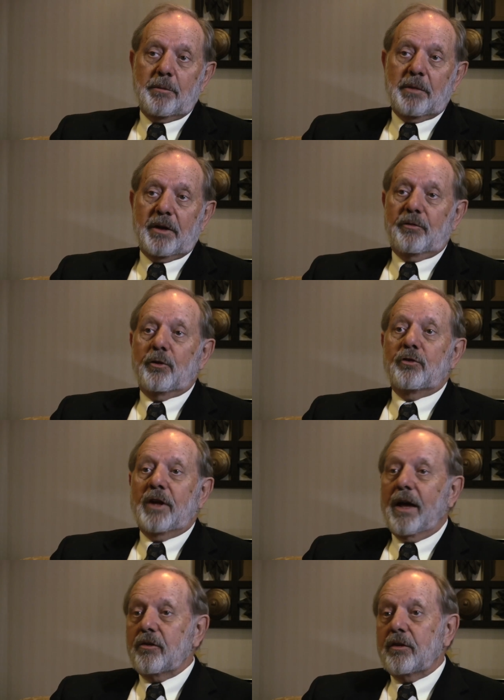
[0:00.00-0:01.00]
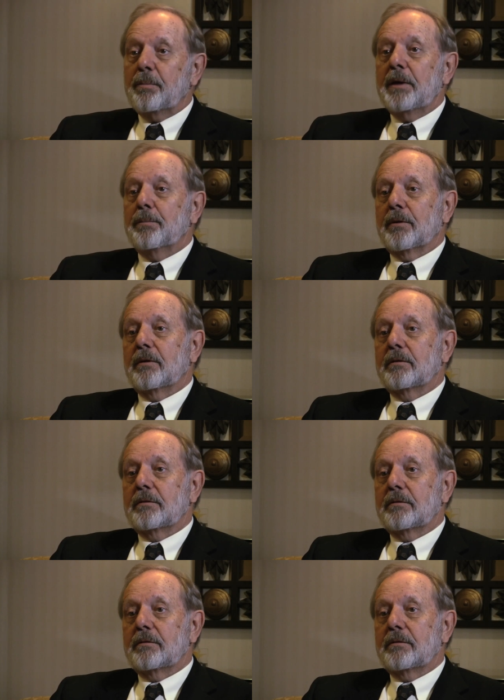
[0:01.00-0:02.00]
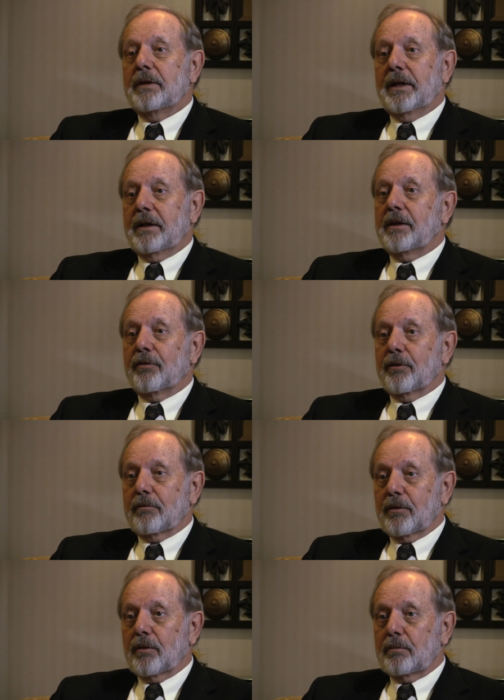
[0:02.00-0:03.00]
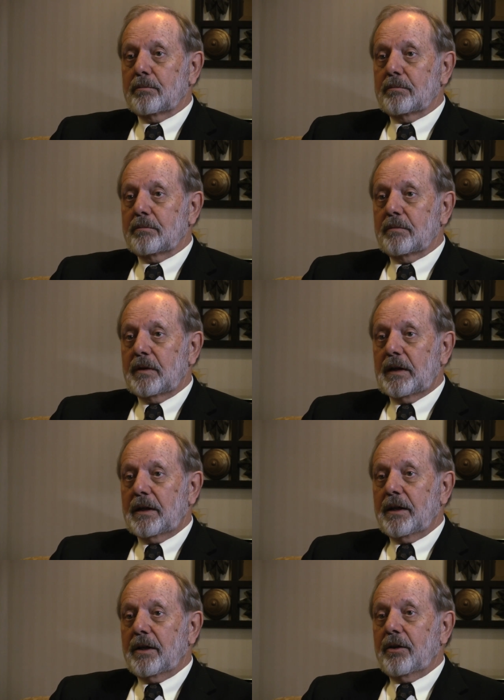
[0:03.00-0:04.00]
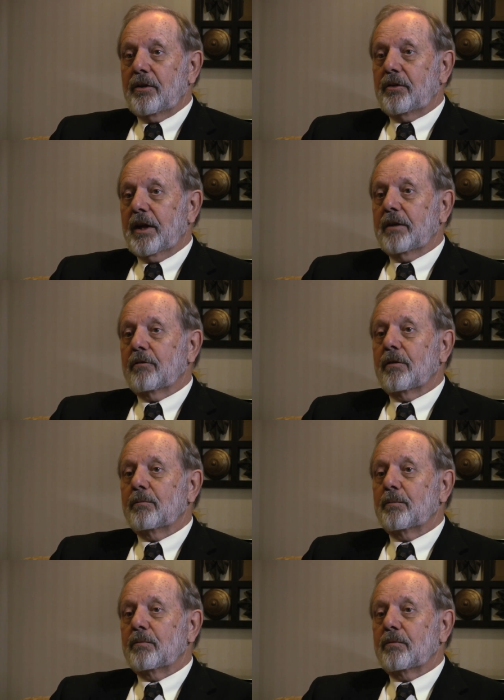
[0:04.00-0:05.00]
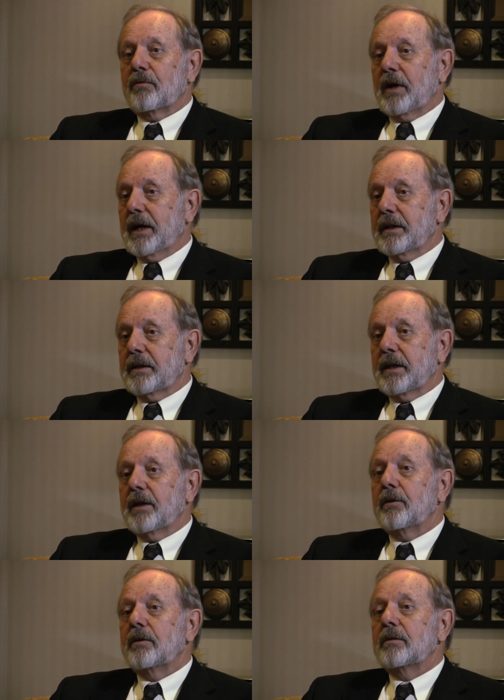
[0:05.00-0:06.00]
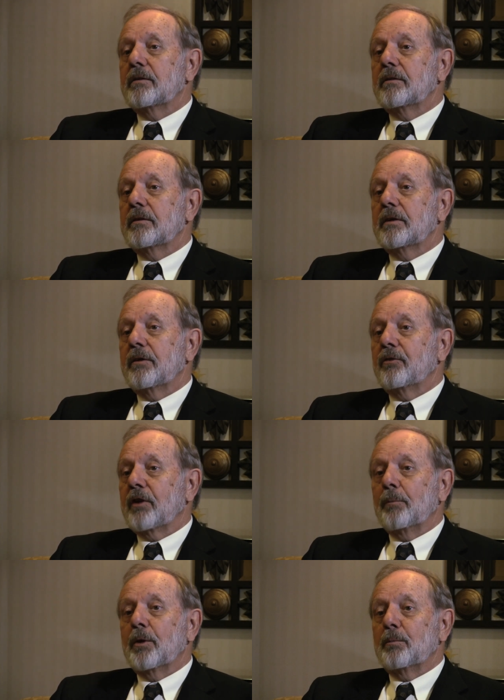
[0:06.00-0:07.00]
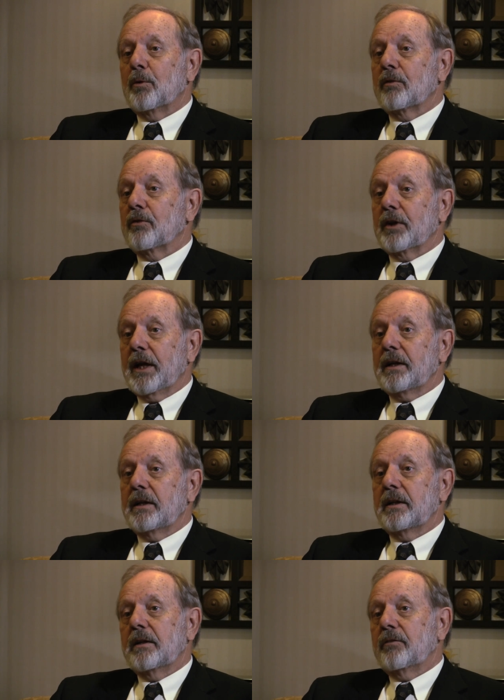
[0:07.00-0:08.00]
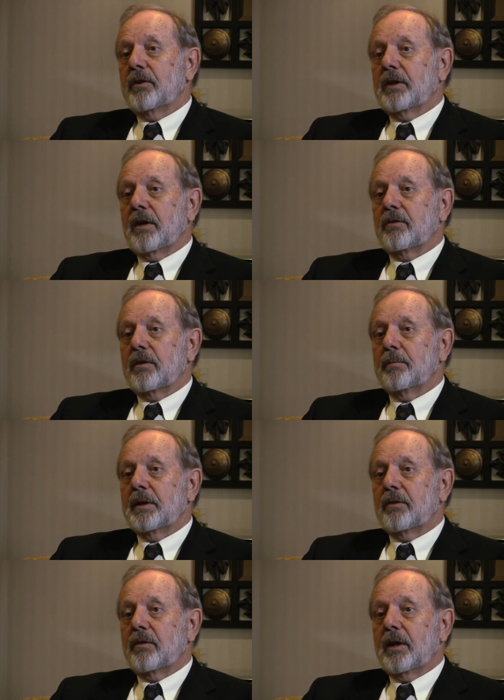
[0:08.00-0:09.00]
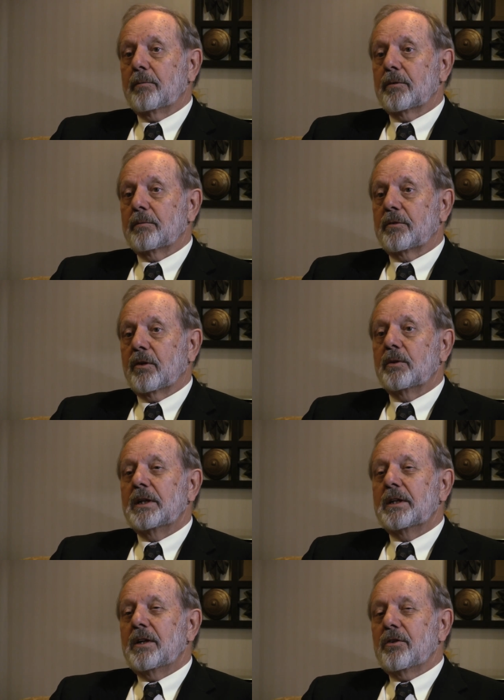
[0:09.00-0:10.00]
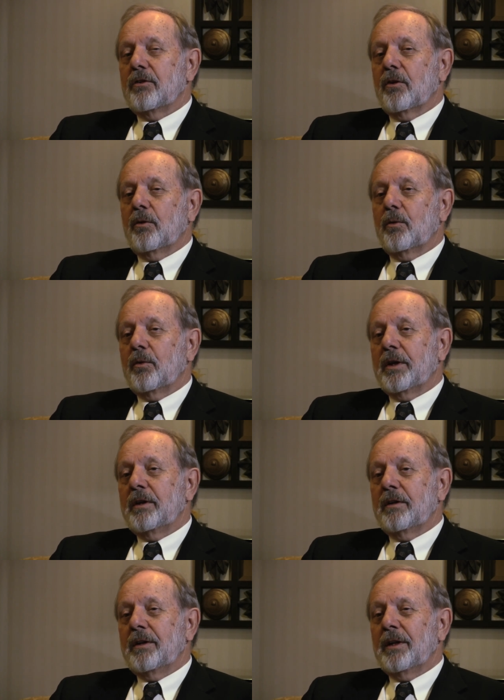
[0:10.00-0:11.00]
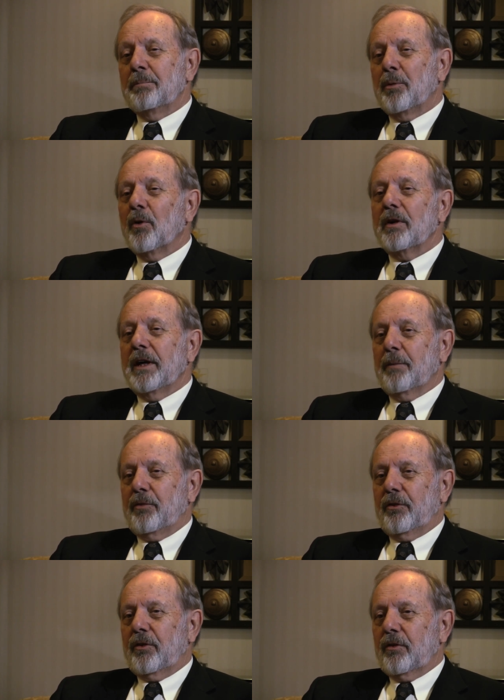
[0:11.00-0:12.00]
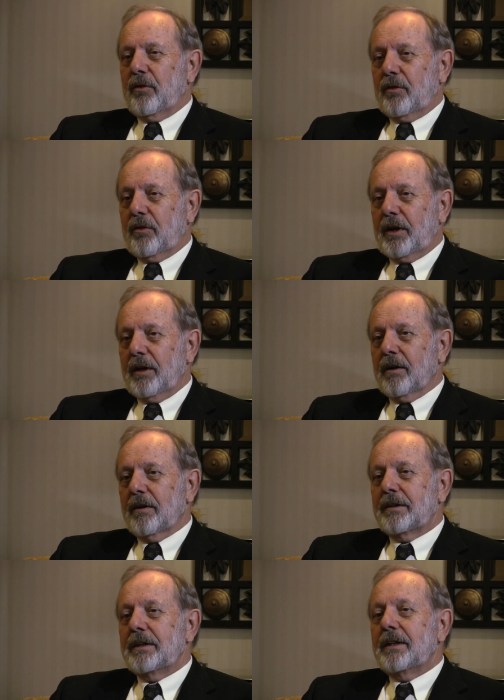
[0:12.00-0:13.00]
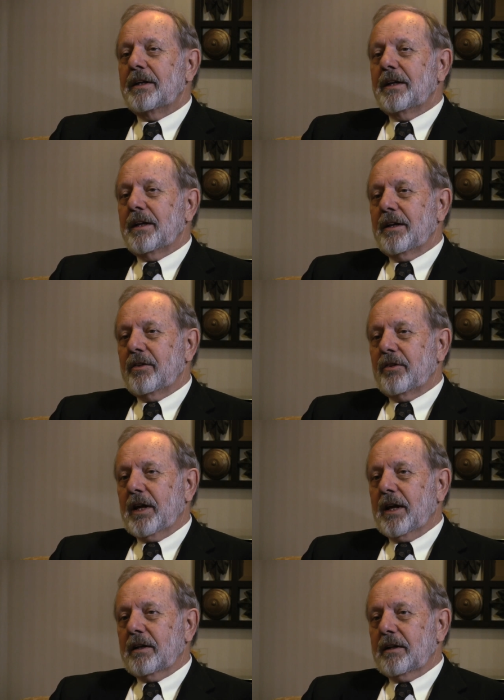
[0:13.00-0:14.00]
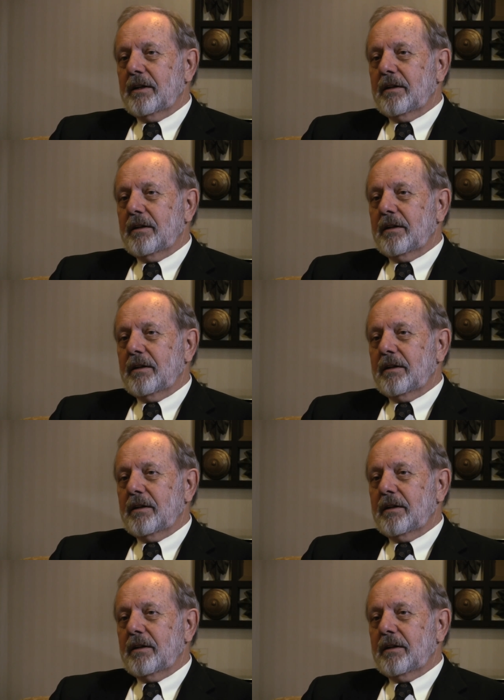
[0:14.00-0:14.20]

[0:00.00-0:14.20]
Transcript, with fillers: But if you test people in a different room, you tend to find that they are somewhat more forgetting than if you test them in the same room. So, so the, the important emphasis here is that